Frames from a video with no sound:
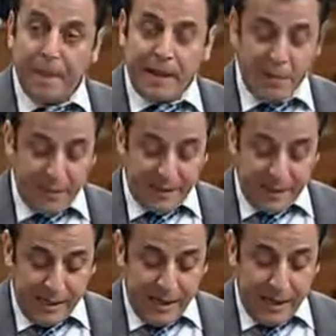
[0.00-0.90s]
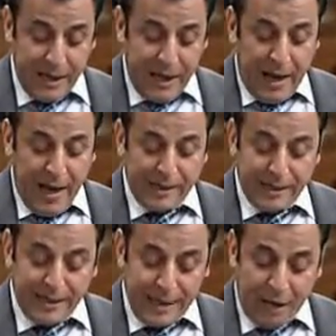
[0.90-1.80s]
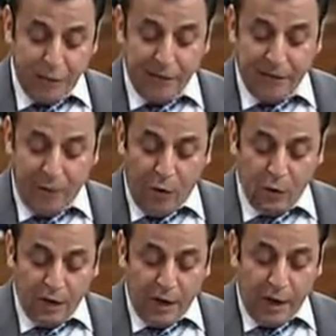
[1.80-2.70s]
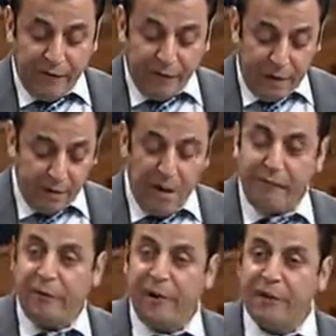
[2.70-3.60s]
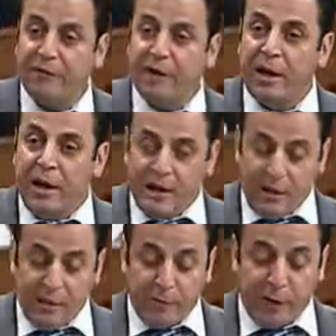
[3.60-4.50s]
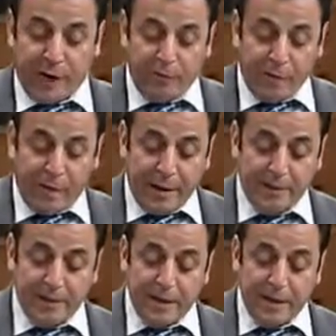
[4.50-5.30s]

can be seen as a resounding vote of non-confidence in the Liberal government.